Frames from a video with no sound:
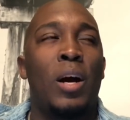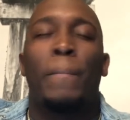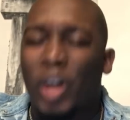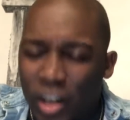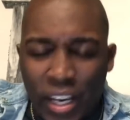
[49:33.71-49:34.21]

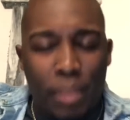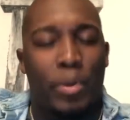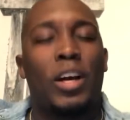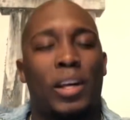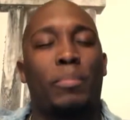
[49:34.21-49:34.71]
Berlin.
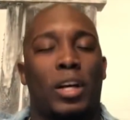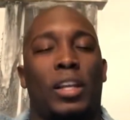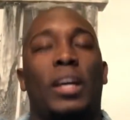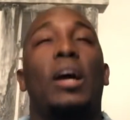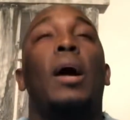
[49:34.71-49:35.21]

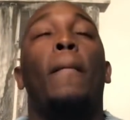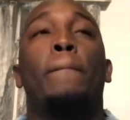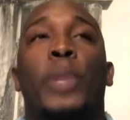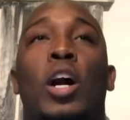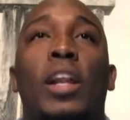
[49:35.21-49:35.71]

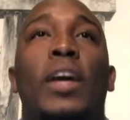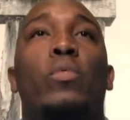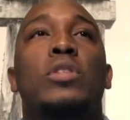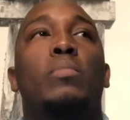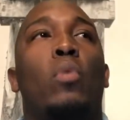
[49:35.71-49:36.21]
Berlin
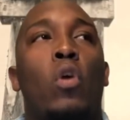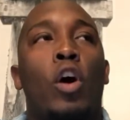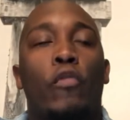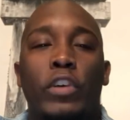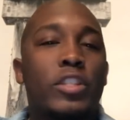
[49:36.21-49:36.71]
was
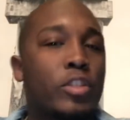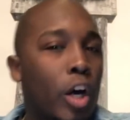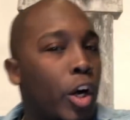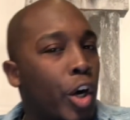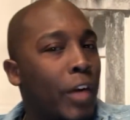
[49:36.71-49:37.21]
more
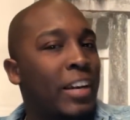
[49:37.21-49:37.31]
reserved.